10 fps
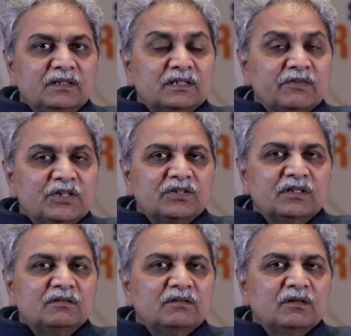
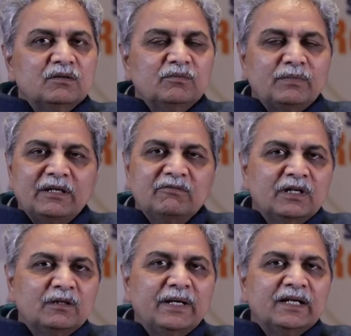Intervention by
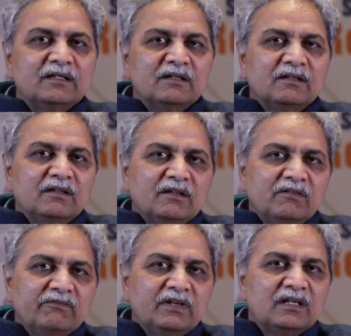World Bank
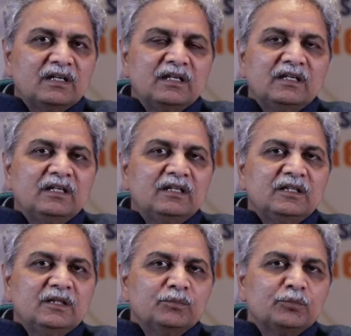will really
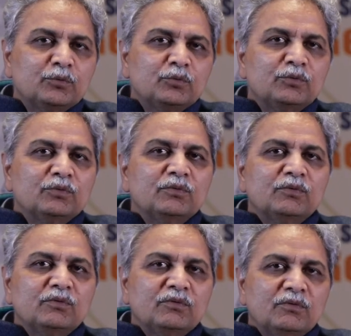improve
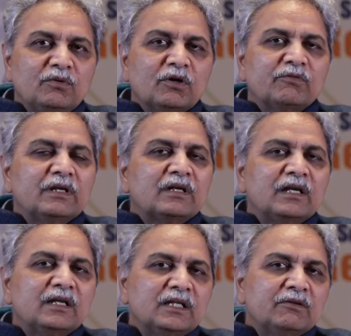or will
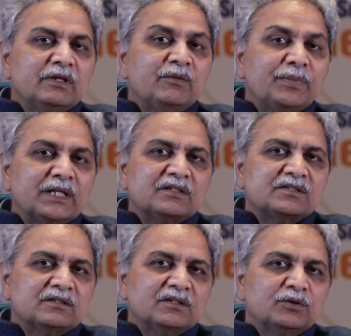really give
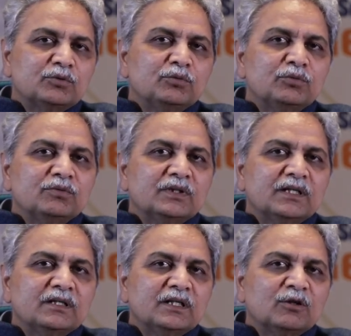impetus to
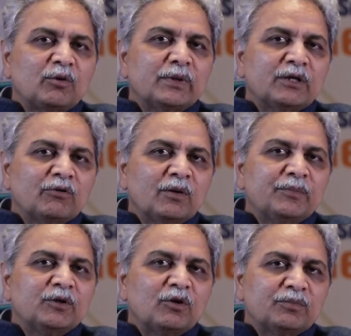the economic
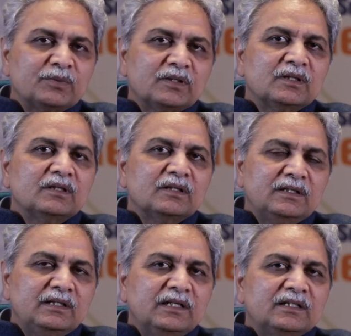development of
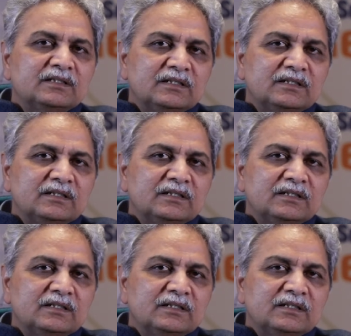Indian